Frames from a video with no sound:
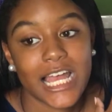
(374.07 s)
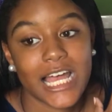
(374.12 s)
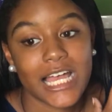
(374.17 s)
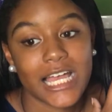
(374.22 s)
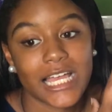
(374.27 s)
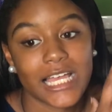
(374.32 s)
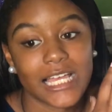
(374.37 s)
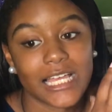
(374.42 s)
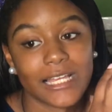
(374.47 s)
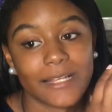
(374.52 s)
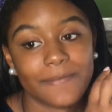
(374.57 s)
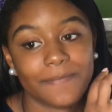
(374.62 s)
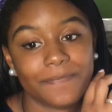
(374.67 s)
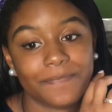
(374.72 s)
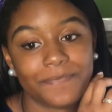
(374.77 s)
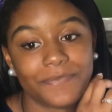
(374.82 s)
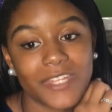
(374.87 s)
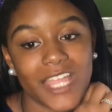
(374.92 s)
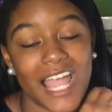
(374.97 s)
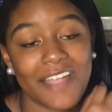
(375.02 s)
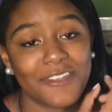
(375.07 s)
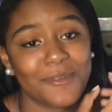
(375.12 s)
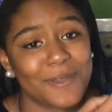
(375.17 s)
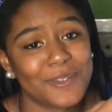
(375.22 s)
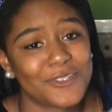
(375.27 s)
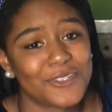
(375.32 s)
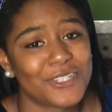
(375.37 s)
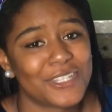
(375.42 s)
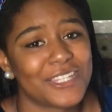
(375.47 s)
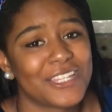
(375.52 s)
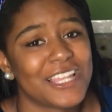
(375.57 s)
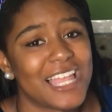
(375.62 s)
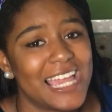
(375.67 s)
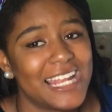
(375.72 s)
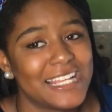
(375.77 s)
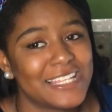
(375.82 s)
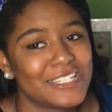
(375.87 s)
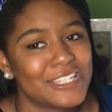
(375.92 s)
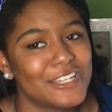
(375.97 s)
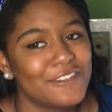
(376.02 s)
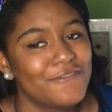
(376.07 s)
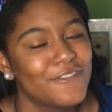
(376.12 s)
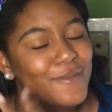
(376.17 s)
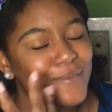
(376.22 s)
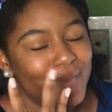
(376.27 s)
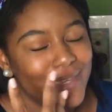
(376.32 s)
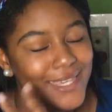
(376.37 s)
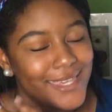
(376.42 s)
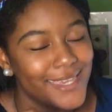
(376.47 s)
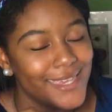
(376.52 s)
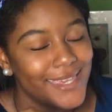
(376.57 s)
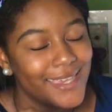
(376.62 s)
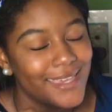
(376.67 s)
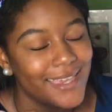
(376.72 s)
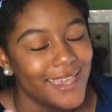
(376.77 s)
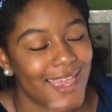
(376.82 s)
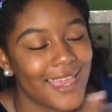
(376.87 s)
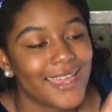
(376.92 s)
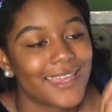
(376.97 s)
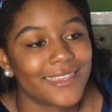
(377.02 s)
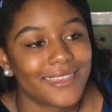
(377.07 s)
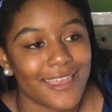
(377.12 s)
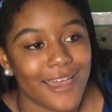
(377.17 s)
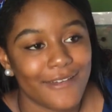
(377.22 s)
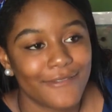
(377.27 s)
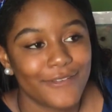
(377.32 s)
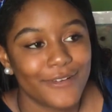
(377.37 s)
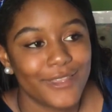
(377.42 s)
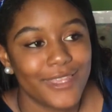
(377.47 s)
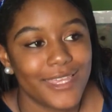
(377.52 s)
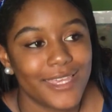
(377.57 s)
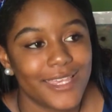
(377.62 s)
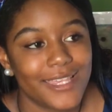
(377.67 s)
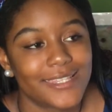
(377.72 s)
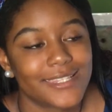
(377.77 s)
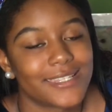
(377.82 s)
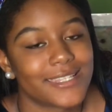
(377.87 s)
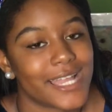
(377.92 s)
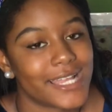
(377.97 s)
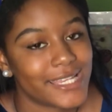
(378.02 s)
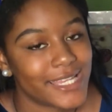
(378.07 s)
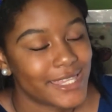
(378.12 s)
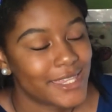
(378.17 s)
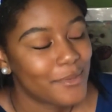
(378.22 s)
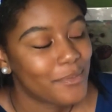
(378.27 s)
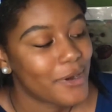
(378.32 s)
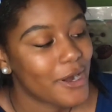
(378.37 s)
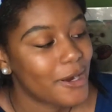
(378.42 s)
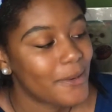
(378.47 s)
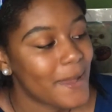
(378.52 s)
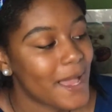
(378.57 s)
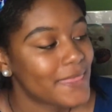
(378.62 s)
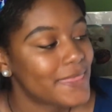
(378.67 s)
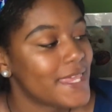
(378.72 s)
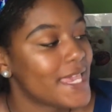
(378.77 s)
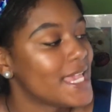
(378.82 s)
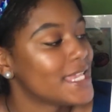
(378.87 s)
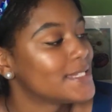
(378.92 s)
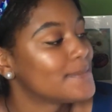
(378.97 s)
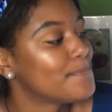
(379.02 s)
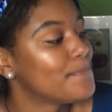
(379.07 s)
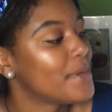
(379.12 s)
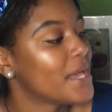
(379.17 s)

I have to make sure that the lighting's good for me, not for this, because I did the part about this.